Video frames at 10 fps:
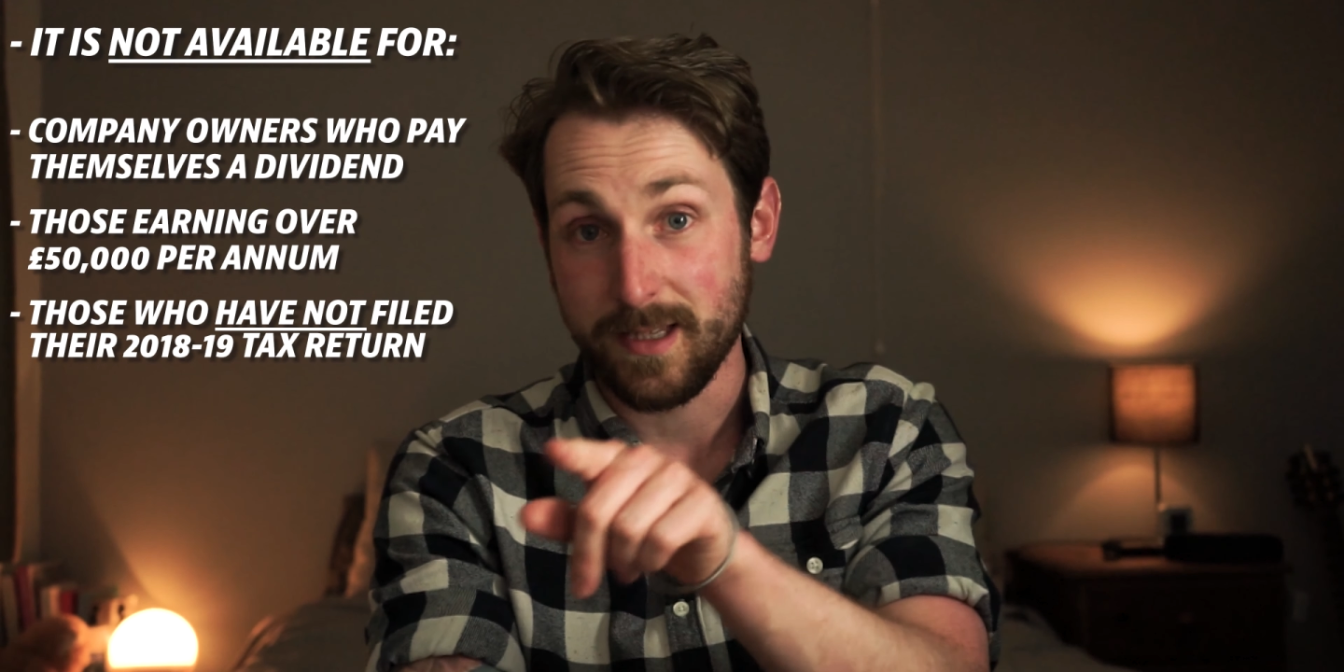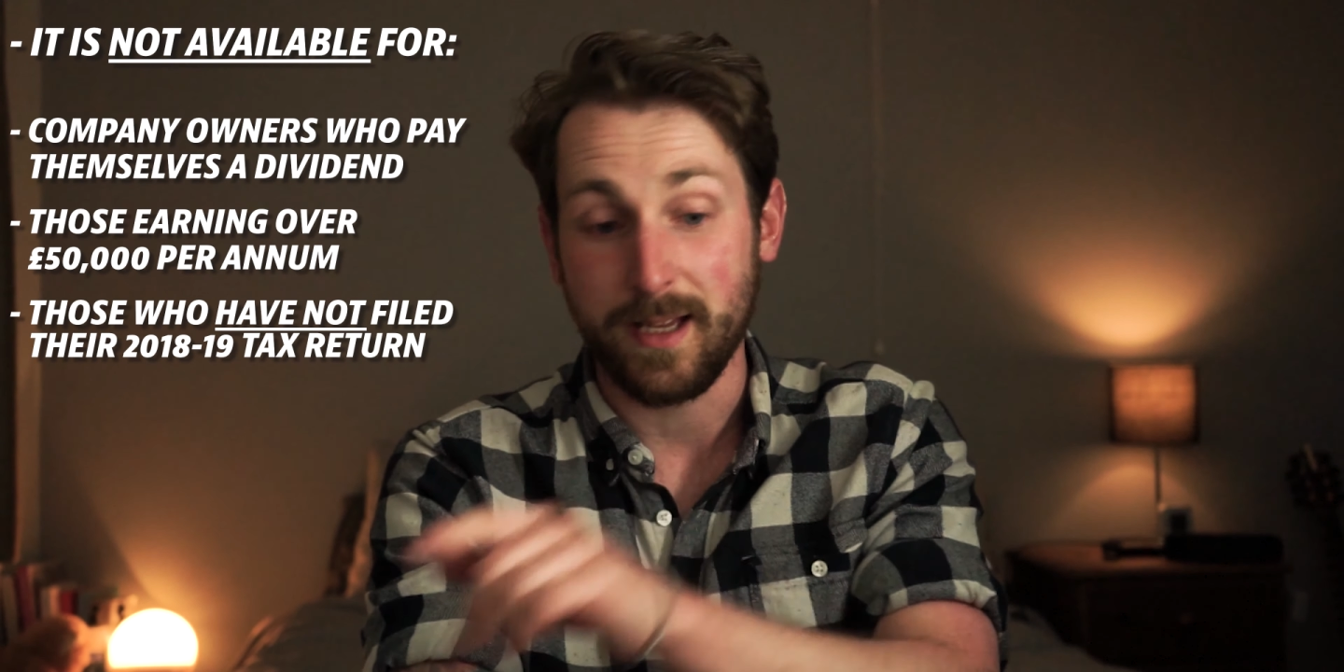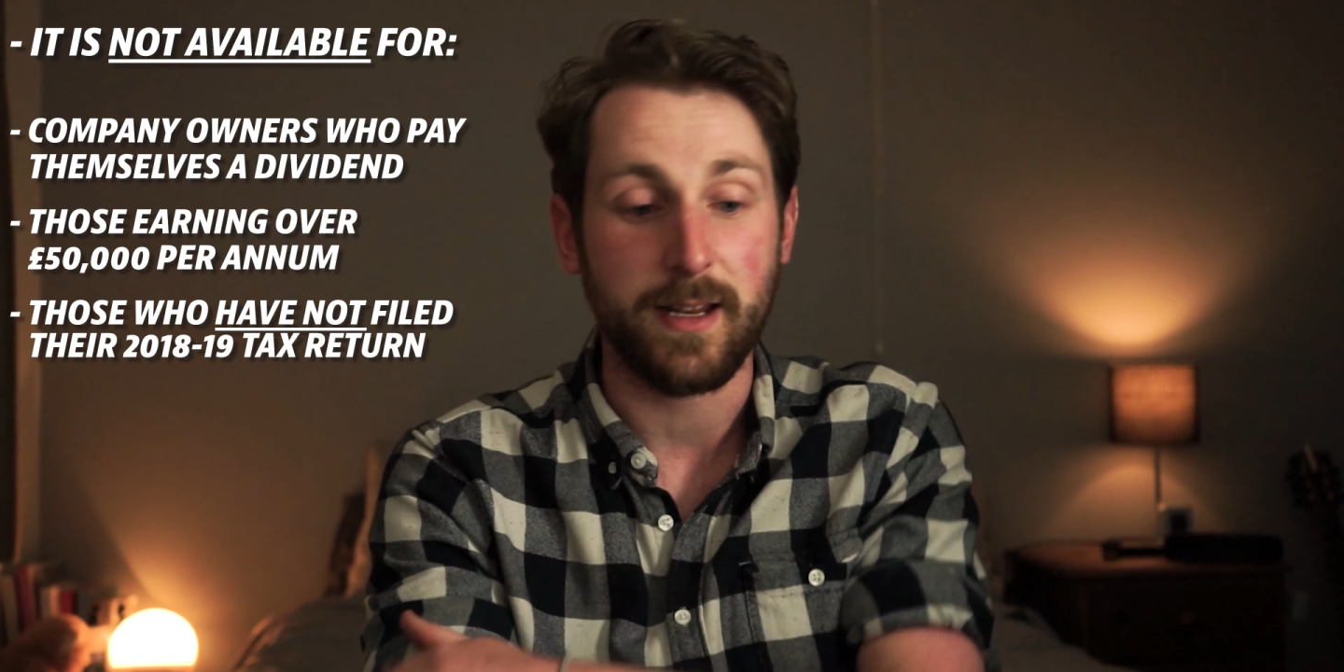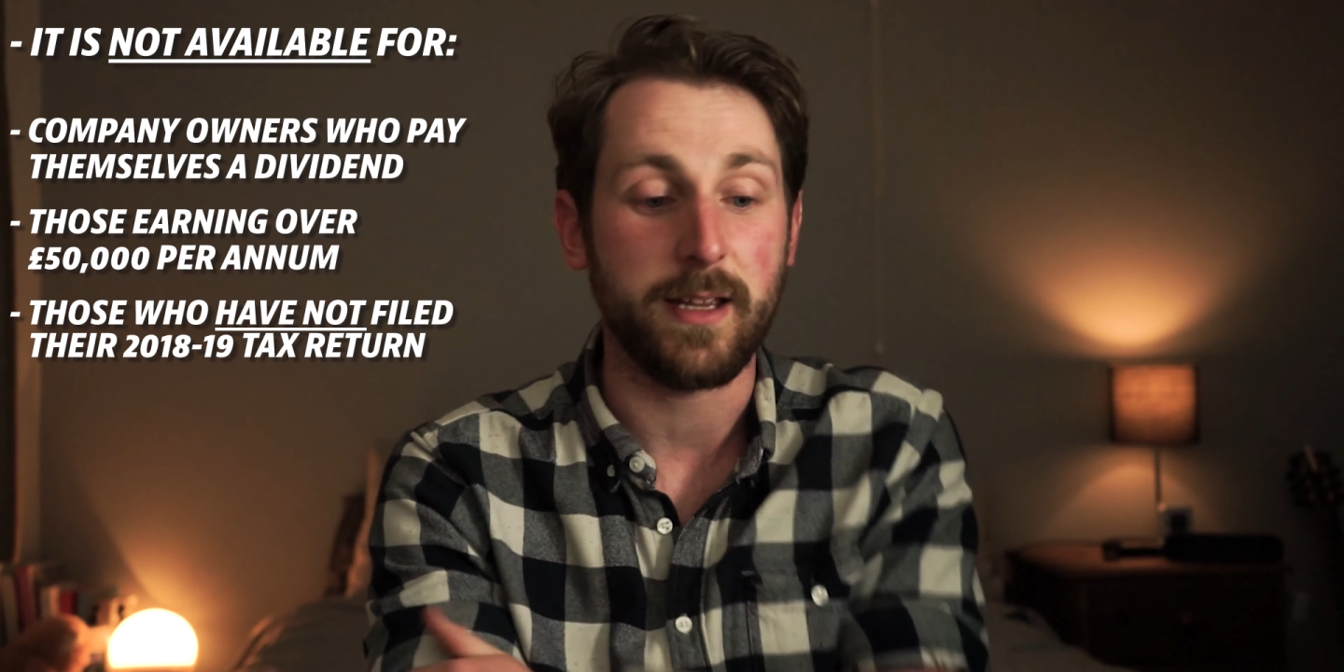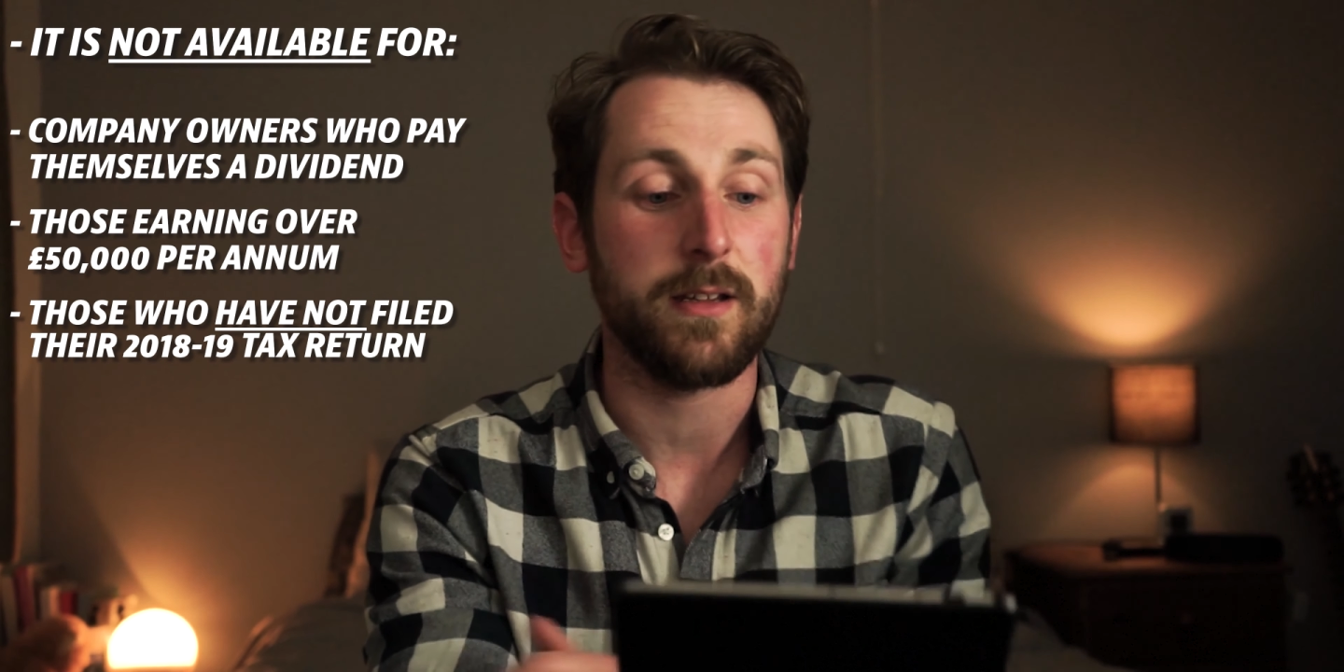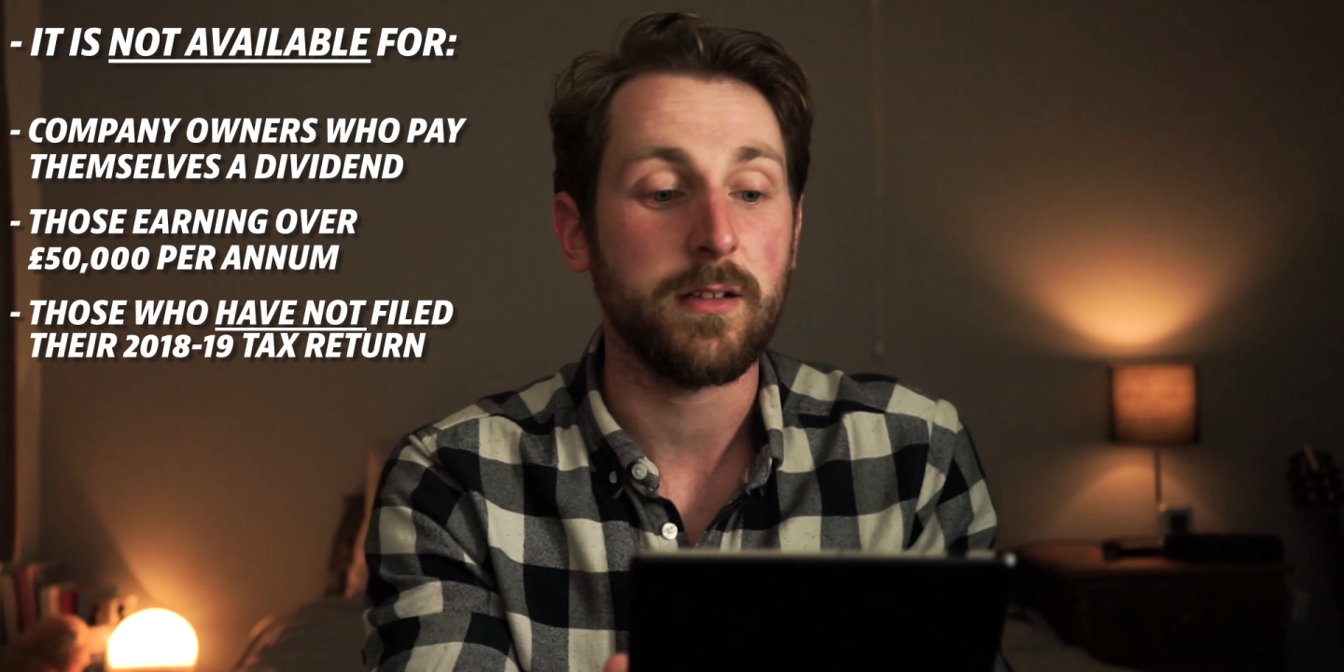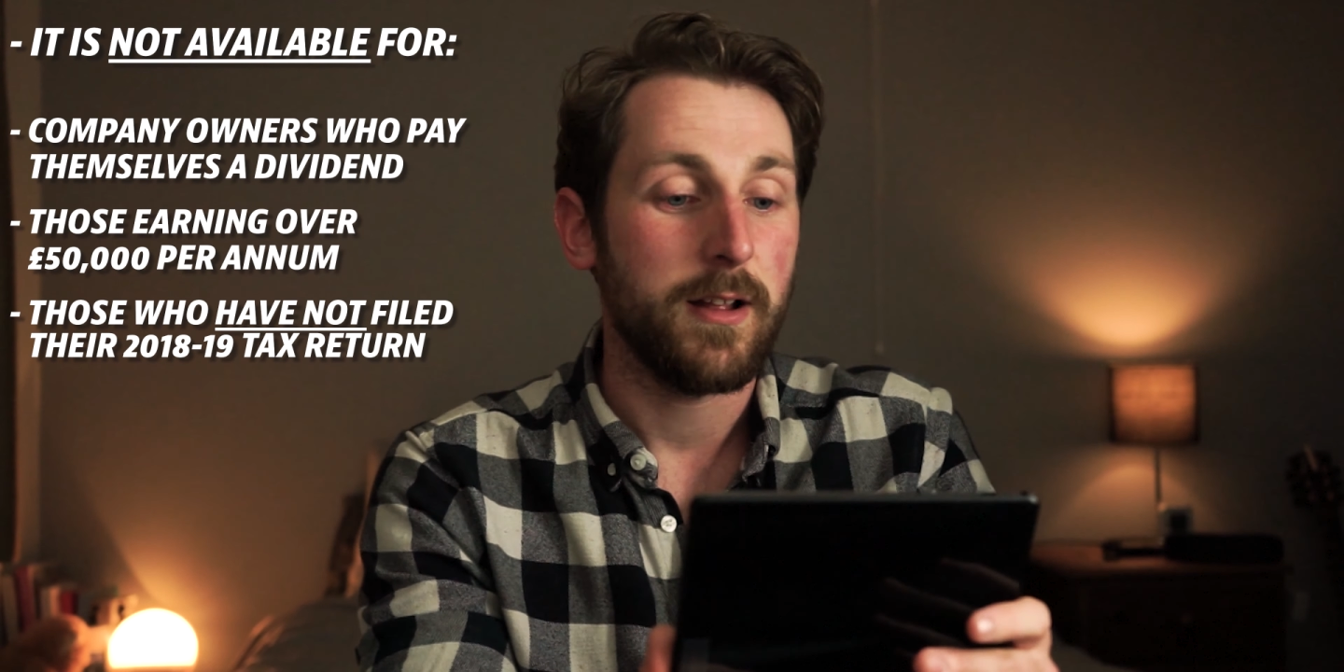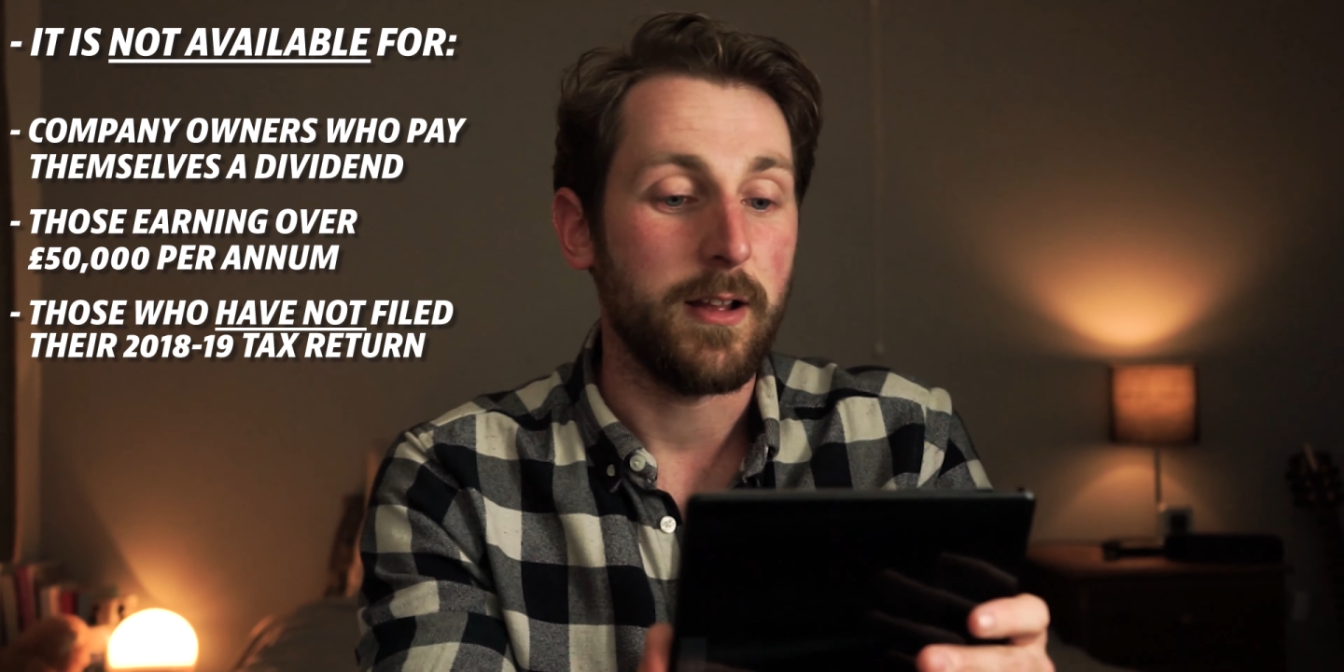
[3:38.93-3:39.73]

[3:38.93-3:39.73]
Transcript: to that later.